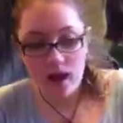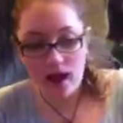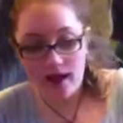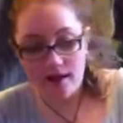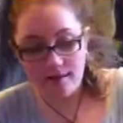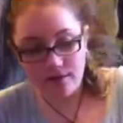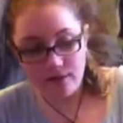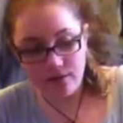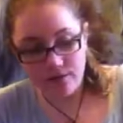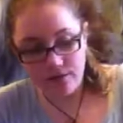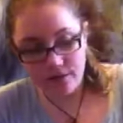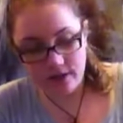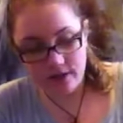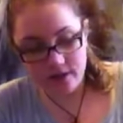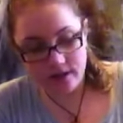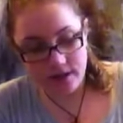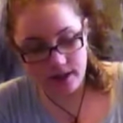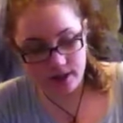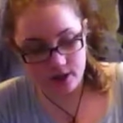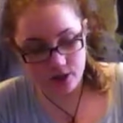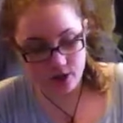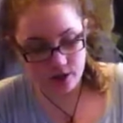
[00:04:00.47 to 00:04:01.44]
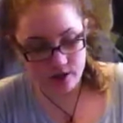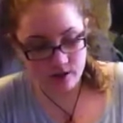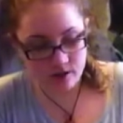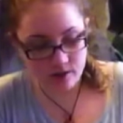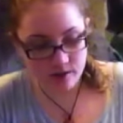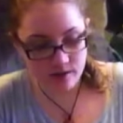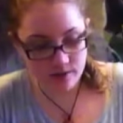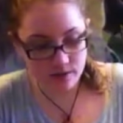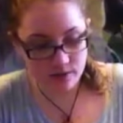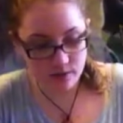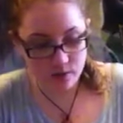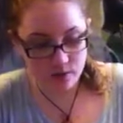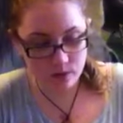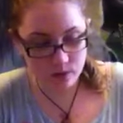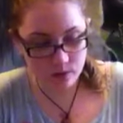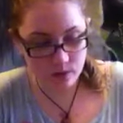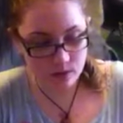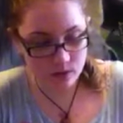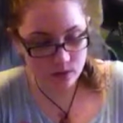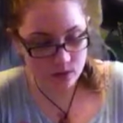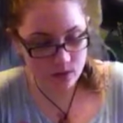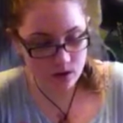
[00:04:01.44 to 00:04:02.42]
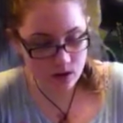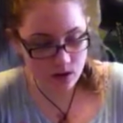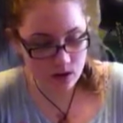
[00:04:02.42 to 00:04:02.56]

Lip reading: I have different sections for